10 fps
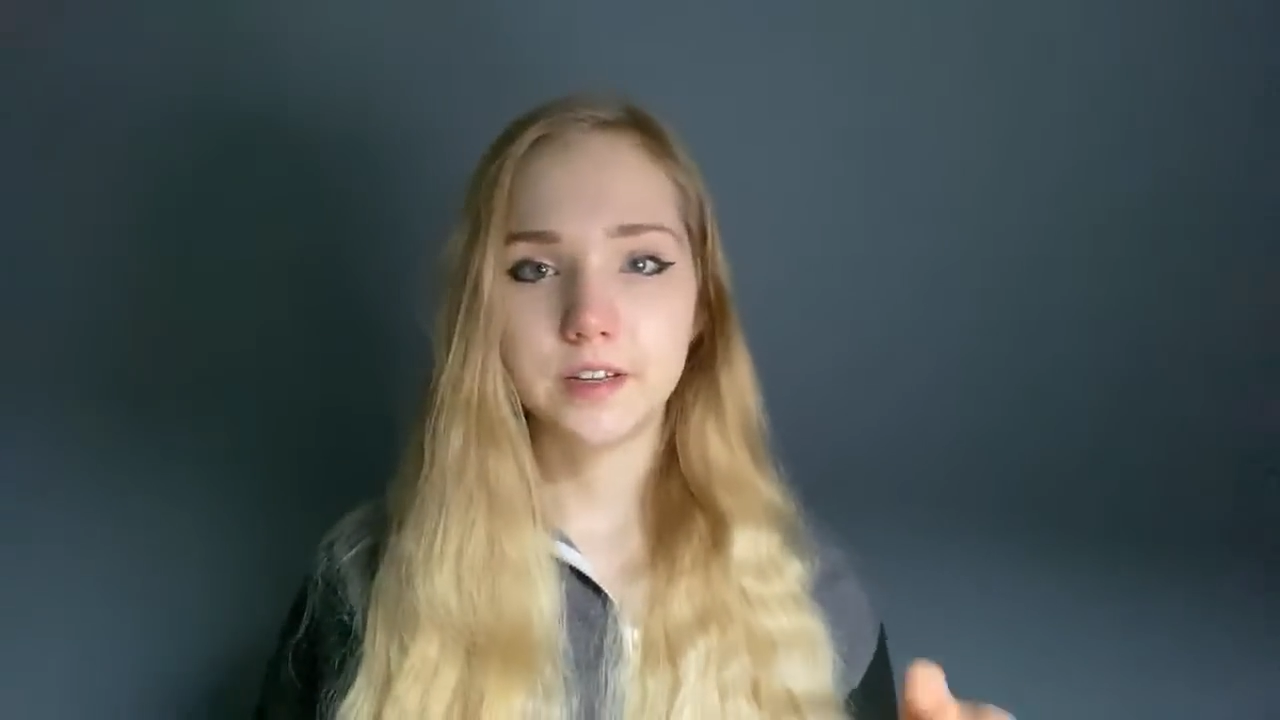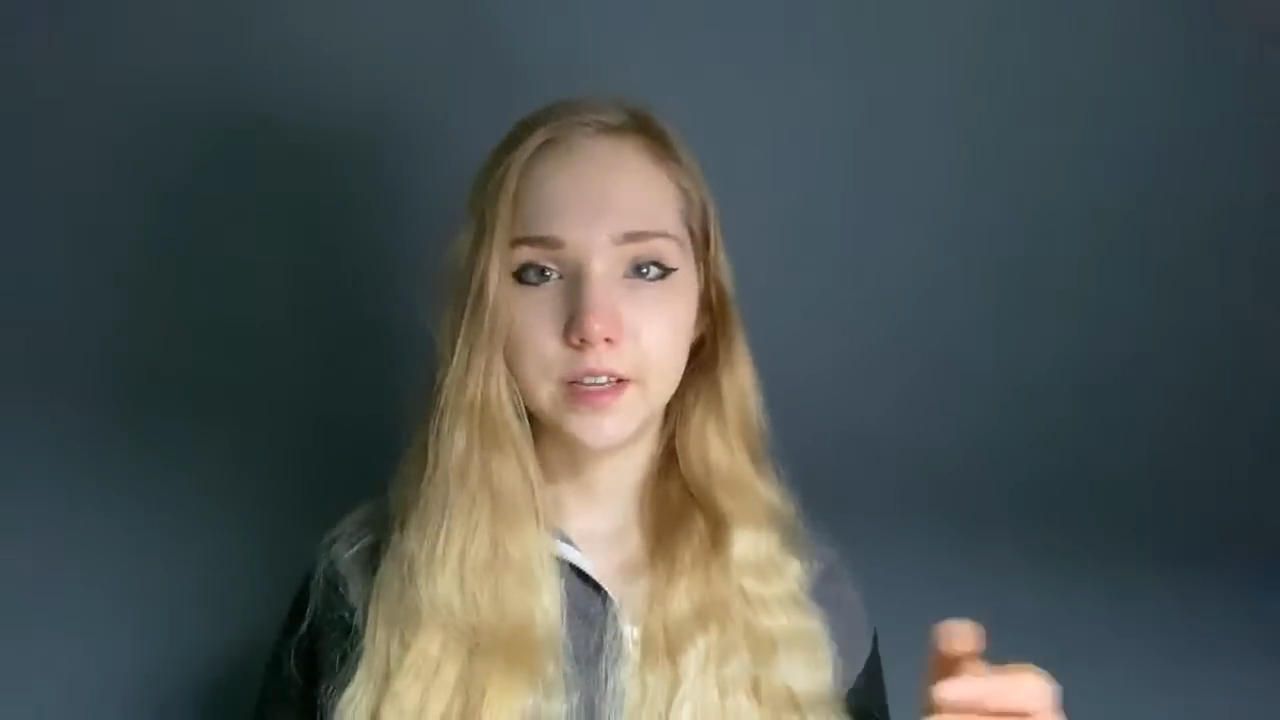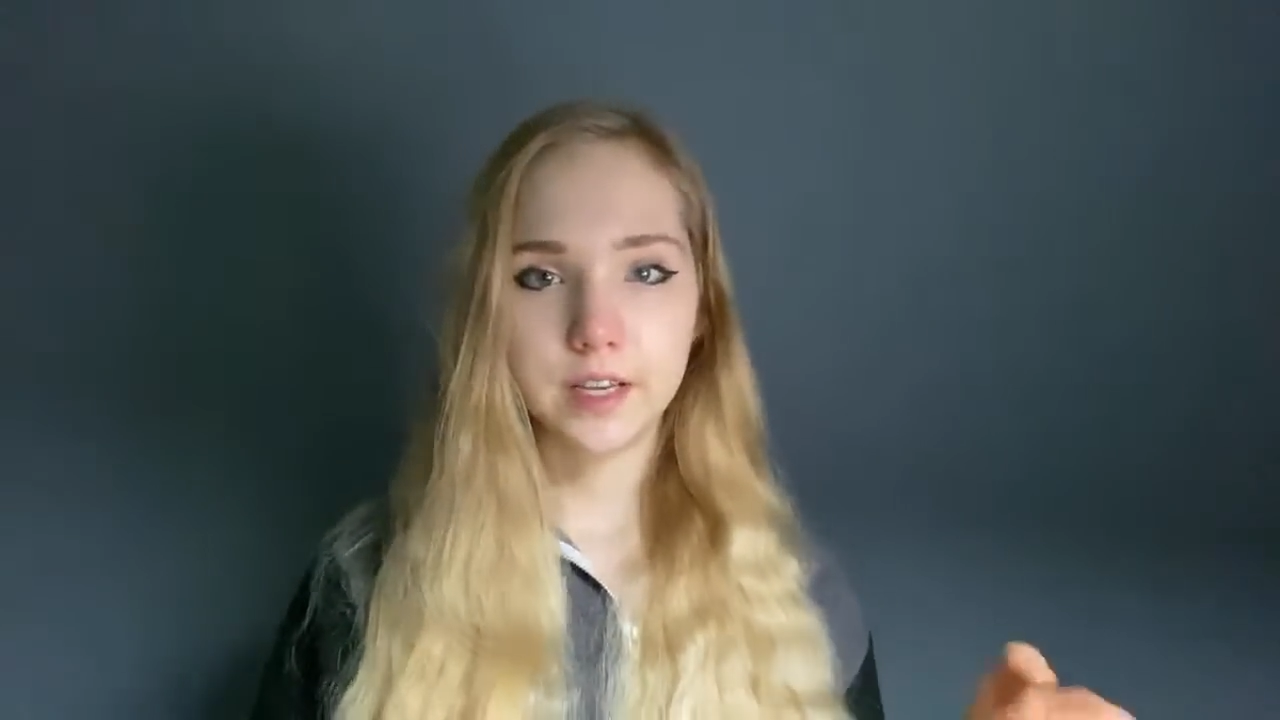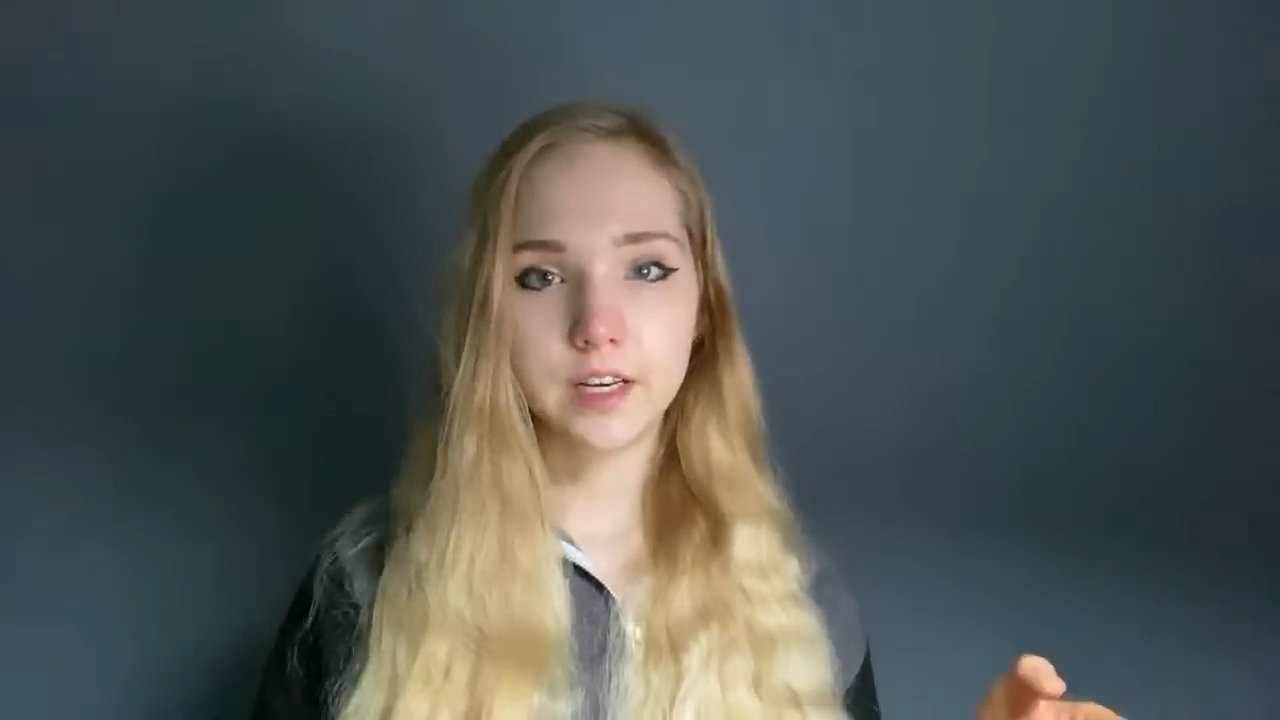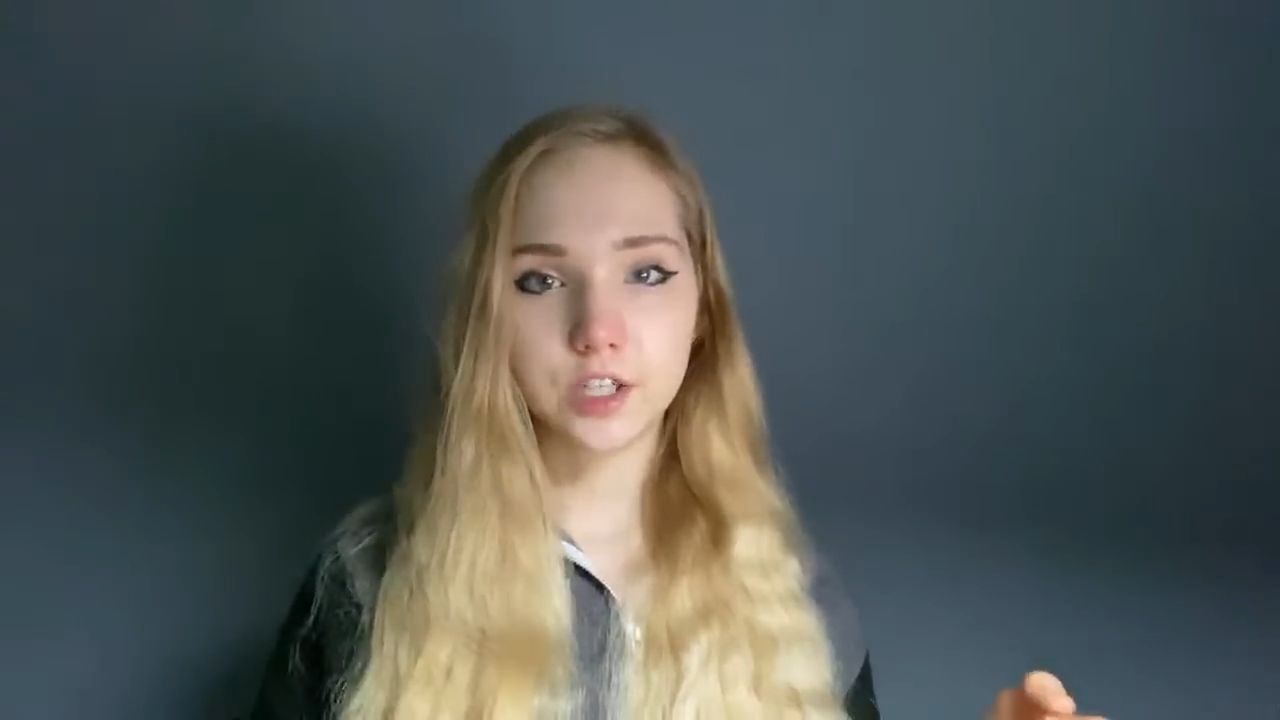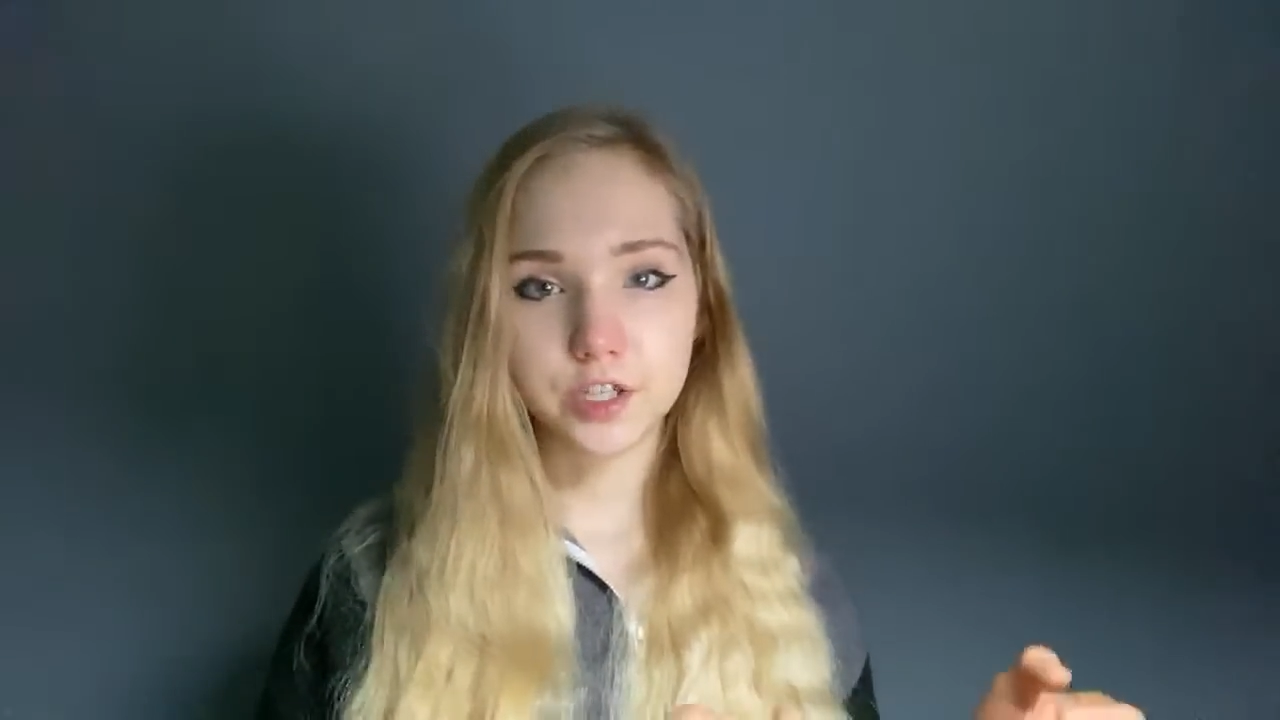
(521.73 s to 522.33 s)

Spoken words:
English